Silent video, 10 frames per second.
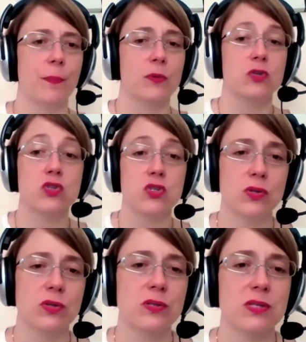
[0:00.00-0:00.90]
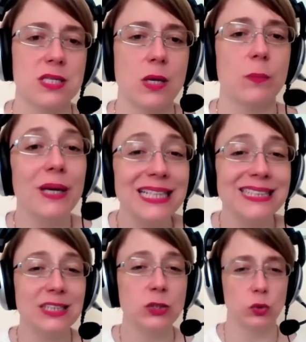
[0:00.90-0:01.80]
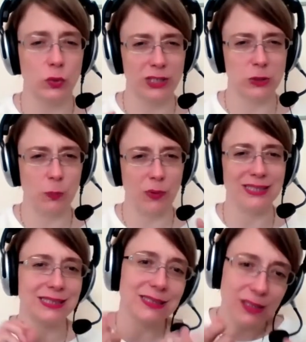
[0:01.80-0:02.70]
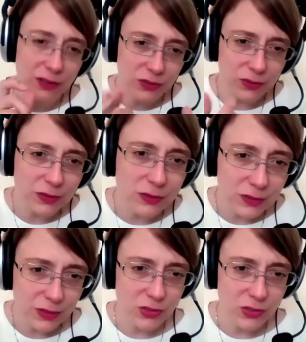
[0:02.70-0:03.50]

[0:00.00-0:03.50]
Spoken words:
students' ability to express subtle